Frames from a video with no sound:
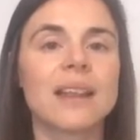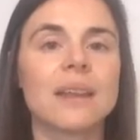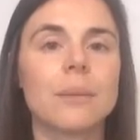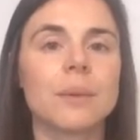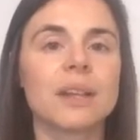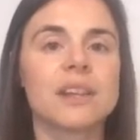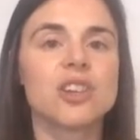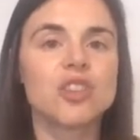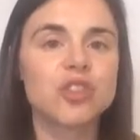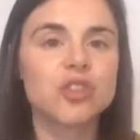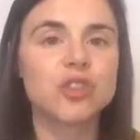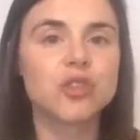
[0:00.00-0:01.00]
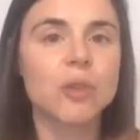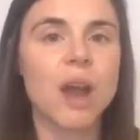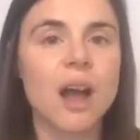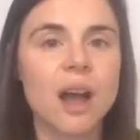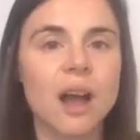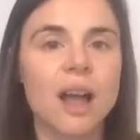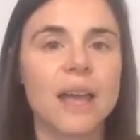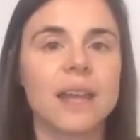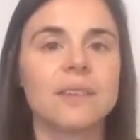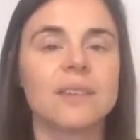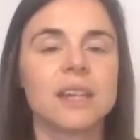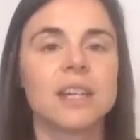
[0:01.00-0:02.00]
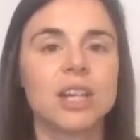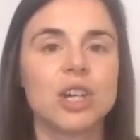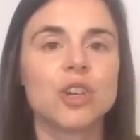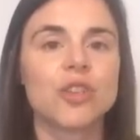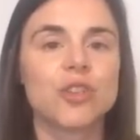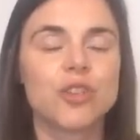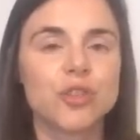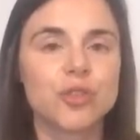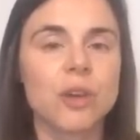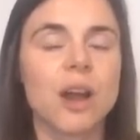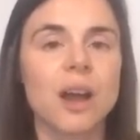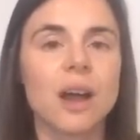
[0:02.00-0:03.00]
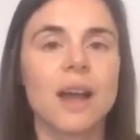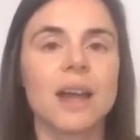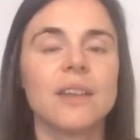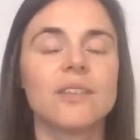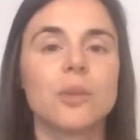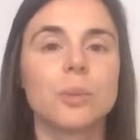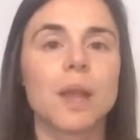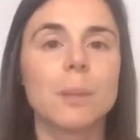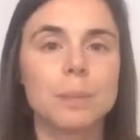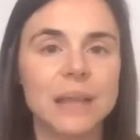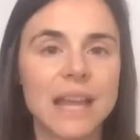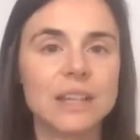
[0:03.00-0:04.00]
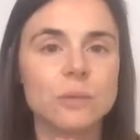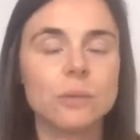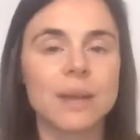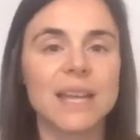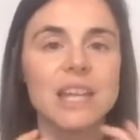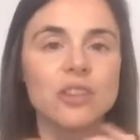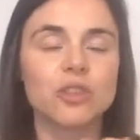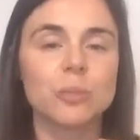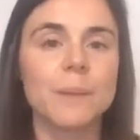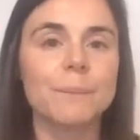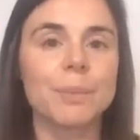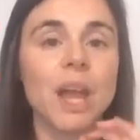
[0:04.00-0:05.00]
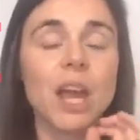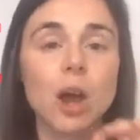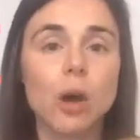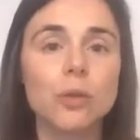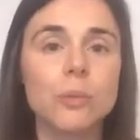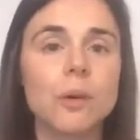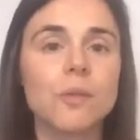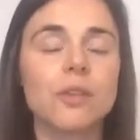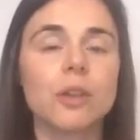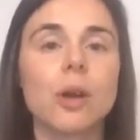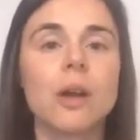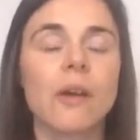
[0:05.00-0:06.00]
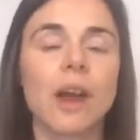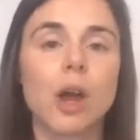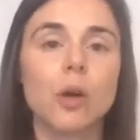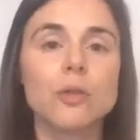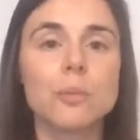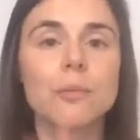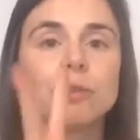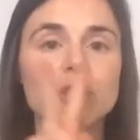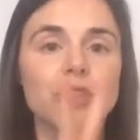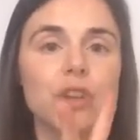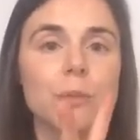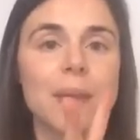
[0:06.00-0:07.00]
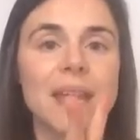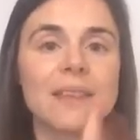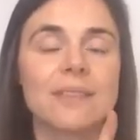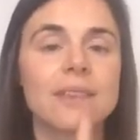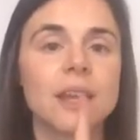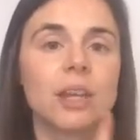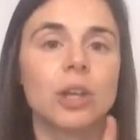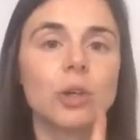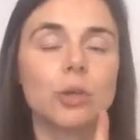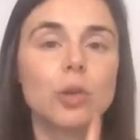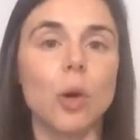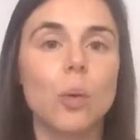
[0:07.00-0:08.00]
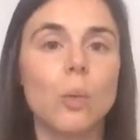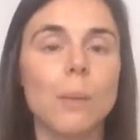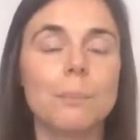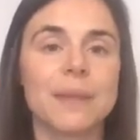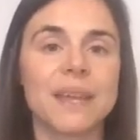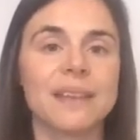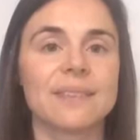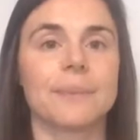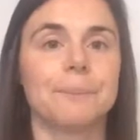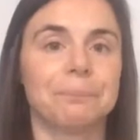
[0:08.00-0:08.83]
And I'm going to stride, stride. So when I'm playing them on my instrument, I hold them on for longer. I hold them on for 2 beats, not 1 beat.